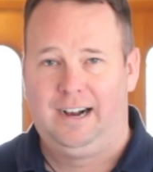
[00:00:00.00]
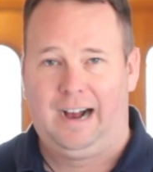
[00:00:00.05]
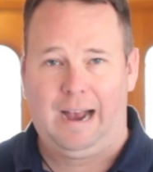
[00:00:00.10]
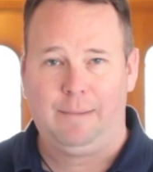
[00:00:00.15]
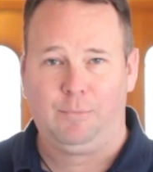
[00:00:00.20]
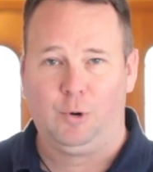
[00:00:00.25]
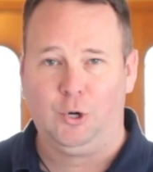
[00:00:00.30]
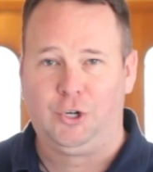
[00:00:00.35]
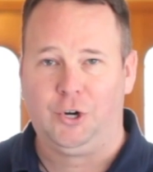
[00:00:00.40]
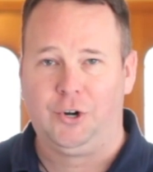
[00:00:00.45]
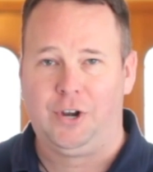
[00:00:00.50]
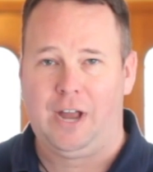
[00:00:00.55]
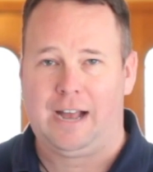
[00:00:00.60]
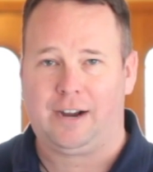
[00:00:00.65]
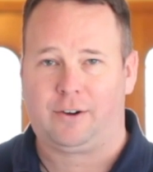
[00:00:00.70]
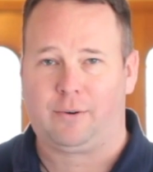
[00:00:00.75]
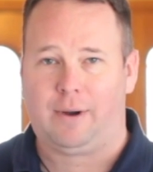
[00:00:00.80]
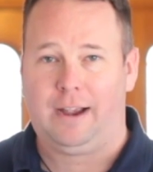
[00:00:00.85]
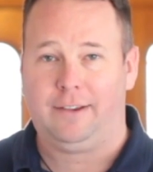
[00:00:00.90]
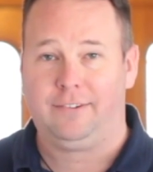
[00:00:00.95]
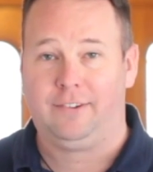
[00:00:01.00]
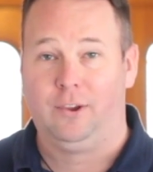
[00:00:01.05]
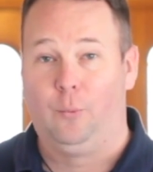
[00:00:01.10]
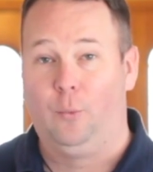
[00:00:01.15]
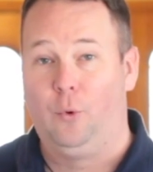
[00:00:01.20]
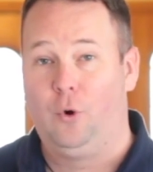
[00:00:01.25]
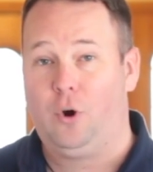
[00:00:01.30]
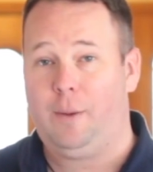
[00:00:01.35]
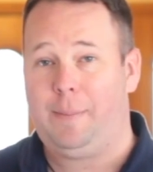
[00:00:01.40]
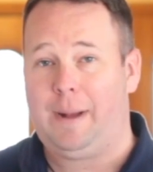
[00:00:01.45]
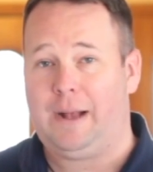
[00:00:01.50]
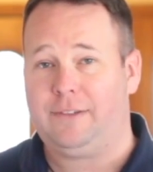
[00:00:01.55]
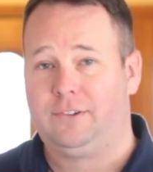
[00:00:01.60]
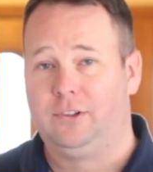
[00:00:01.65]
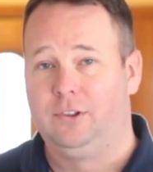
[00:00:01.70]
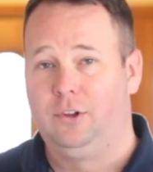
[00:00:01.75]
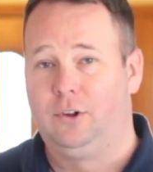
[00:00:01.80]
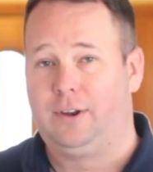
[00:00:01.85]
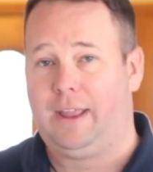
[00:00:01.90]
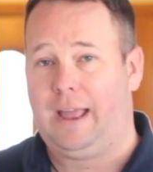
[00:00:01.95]
I'm Richard Knotgrass, and we're about
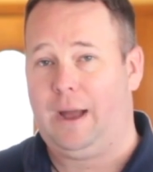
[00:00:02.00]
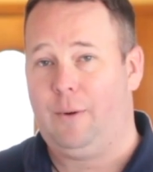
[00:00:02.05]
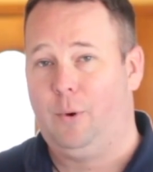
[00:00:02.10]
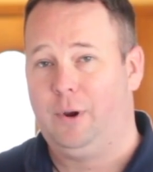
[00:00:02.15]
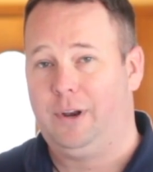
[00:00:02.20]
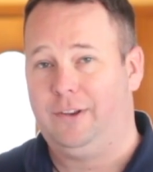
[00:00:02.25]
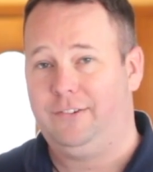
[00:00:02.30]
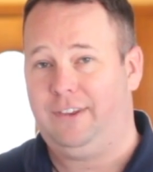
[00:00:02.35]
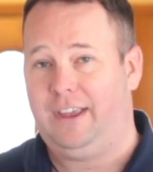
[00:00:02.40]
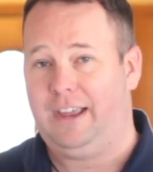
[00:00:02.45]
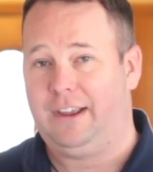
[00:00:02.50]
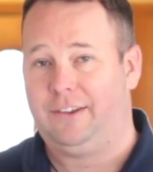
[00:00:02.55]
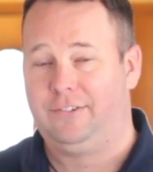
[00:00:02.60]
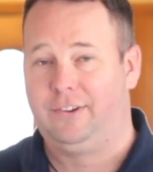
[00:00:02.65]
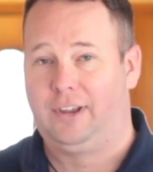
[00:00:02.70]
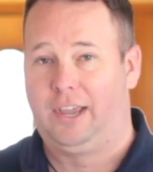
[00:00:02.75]
to look at what it takes